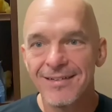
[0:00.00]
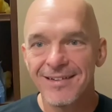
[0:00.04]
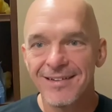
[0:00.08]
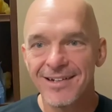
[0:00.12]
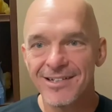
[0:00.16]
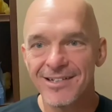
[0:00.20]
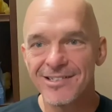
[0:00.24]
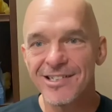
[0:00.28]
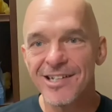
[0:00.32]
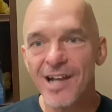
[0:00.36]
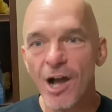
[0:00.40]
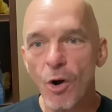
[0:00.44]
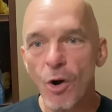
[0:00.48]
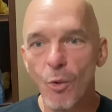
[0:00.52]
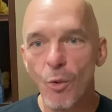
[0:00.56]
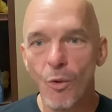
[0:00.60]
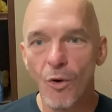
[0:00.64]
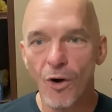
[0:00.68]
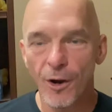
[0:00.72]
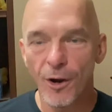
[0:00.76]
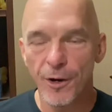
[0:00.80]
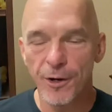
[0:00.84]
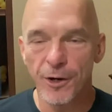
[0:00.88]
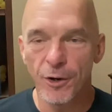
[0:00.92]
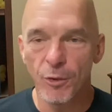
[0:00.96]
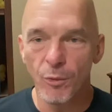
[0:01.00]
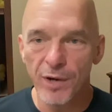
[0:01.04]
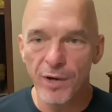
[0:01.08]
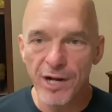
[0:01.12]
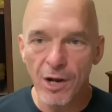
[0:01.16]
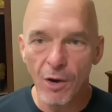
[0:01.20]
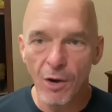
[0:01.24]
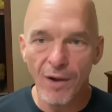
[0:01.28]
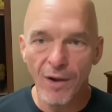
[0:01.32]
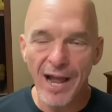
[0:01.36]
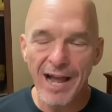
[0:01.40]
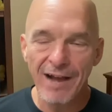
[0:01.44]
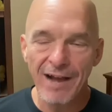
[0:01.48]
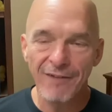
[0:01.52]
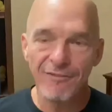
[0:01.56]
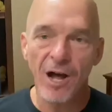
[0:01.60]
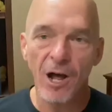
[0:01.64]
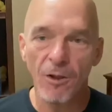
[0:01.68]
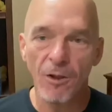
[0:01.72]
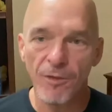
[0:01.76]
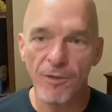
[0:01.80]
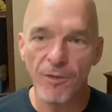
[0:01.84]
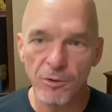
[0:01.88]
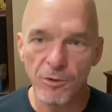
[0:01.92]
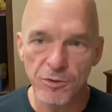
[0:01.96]
There's no wonder we don't have
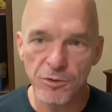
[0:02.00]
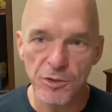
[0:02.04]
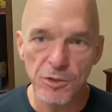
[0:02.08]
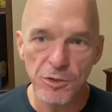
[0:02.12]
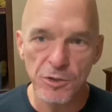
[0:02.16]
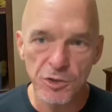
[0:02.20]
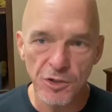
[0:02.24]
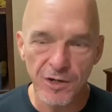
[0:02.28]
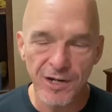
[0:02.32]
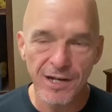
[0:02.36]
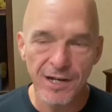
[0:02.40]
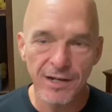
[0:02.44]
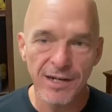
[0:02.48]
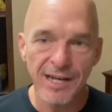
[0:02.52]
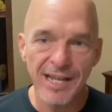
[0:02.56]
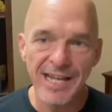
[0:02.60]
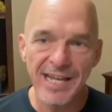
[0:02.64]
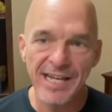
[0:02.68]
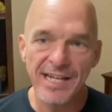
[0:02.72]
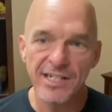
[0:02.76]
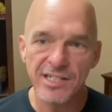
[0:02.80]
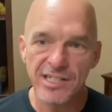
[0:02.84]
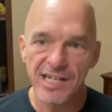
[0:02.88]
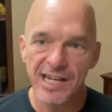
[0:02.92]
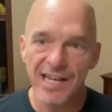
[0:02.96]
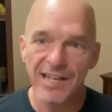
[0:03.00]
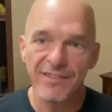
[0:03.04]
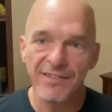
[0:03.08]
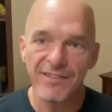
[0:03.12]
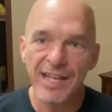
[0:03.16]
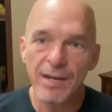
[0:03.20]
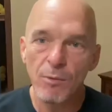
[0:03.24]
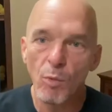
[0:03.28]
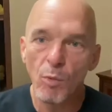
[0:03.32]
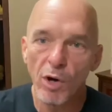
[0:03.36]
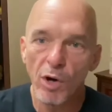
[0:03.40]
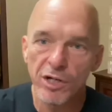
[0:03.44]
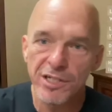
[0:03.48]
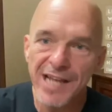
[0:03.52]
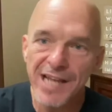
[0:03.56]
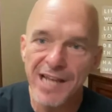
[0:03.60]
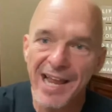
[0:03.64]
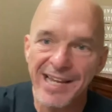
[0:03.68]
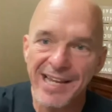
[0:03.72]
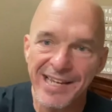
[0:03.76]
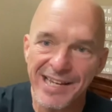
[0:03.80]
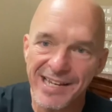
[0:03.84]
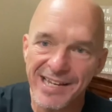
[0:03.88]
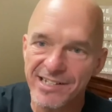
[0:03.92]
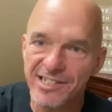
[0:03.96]
all those nutrient needs. And then we're
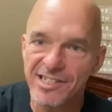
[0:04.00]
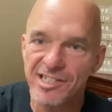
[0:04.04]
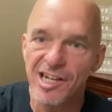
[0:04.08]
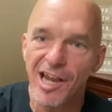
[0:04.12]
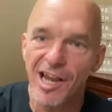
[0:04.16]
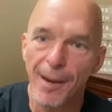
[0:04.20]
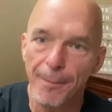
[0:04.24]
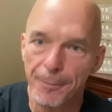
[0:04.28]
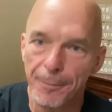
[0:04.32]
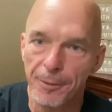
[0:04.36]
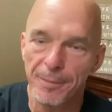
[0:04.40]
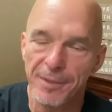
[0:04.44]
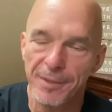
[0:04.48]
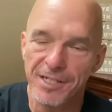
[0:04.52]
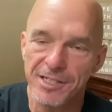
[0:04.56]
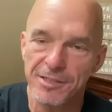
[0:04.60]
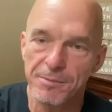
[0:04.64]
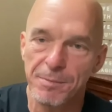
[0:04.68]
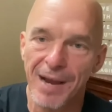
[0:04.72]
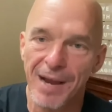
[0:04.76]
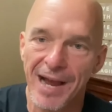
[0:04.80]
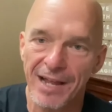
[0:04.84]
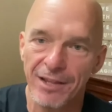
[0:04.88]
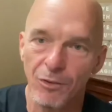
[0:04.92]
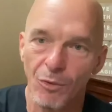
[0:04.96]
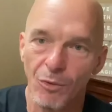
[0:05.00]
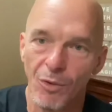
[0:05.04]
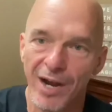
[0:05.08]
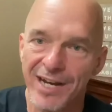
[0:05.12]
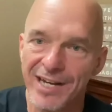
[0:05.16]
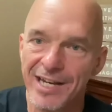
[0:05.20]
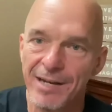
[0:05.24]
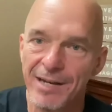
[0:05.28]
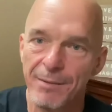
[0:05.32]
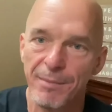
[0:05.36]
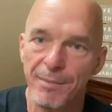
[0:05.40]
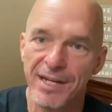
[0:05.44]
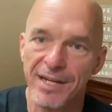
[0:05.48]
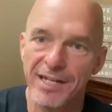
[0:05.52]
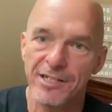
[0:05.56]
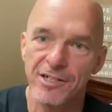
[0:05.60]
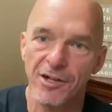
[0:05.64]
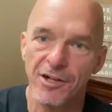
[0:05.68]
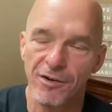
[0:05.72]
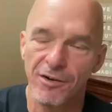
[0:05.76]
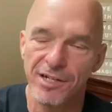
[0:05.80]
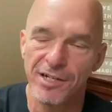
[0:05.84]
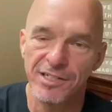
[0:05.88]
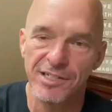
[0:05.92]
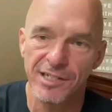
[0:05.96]
taking supplements, by the way. Didn't mean to
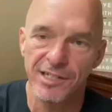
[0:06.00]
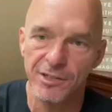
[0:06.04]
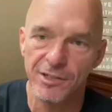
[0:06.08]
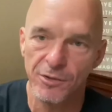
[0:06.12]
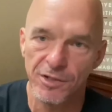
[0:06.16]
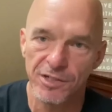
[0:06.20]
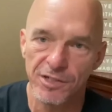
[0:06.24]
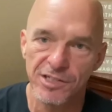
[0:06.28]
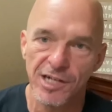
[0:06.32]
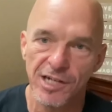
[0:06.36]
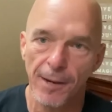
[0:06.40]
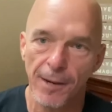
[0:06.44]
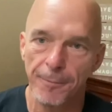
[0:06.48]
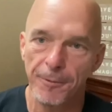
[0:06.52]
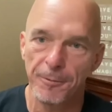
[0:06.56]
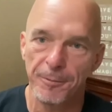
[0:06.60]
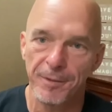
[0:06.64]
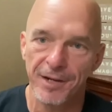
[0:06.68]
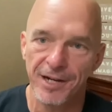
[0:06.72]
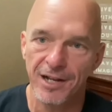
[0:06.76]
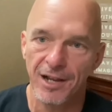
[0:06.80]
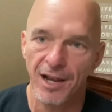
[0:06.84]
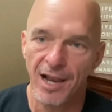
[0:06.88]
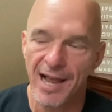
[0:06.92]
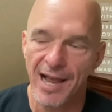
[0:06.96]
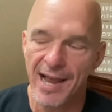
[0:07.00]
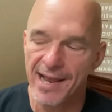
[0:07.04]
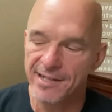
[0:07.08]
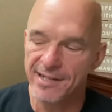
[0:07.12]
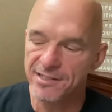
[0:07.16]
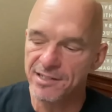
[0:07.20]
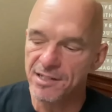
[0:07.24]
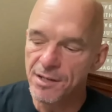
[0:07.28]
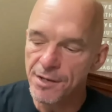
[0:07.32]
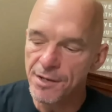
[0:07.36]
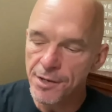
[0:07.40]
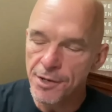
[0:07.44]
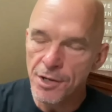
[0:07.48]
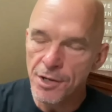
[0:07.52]
turn this into a supplement class.